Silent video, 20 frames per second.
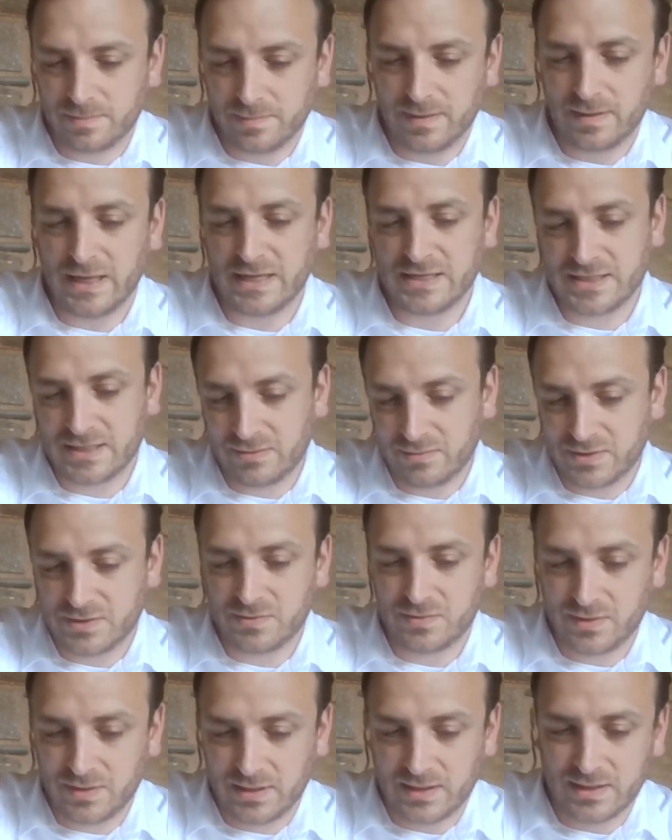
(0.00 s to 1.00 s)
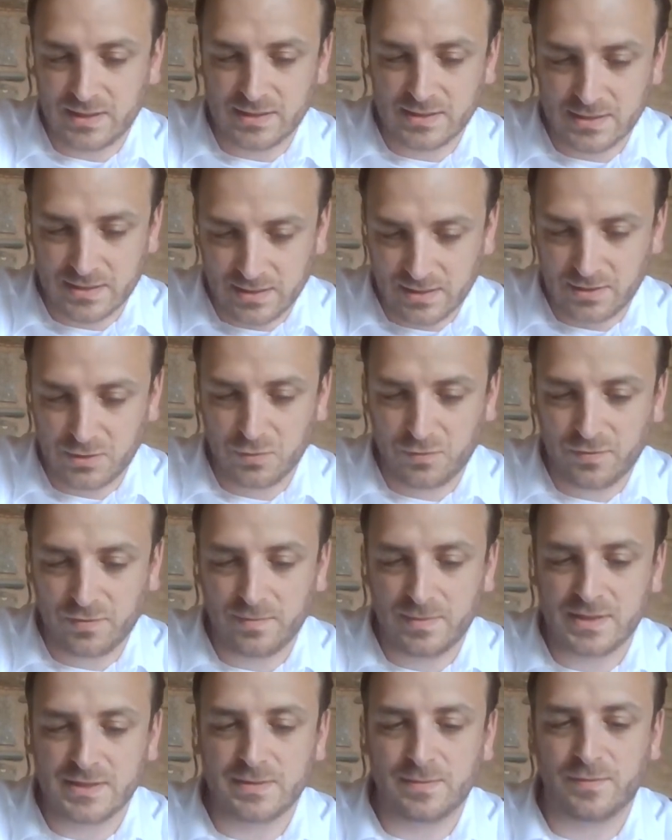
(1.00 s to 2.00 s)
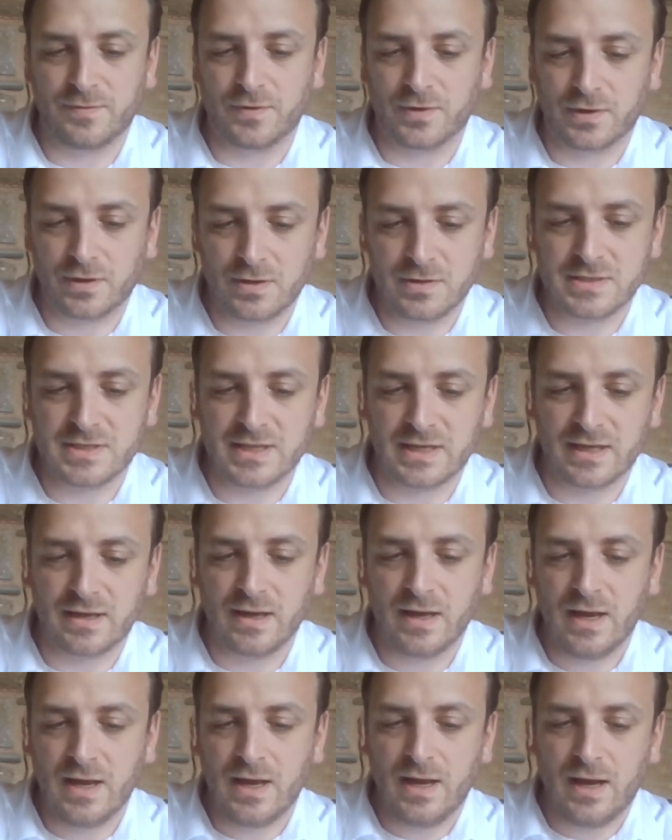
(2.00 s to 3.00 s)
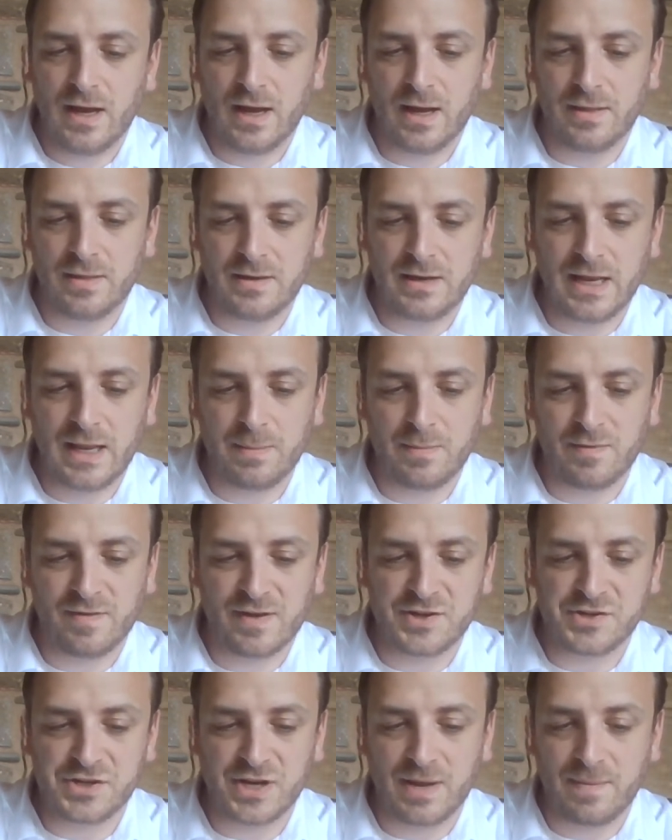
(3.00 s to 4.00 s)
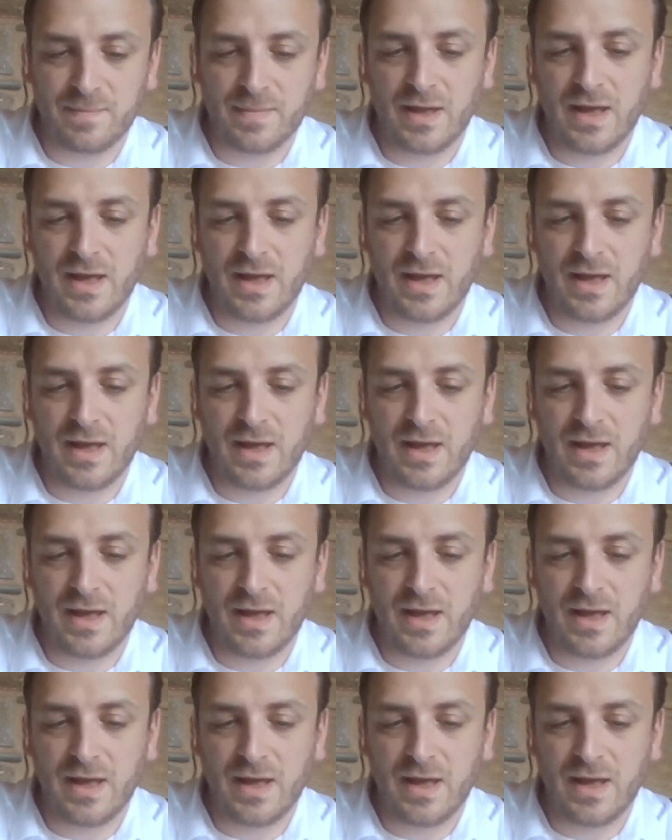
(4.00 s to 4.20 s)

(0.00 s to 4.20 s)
blessing, which really is a euphemism for cursing the name of Hashem.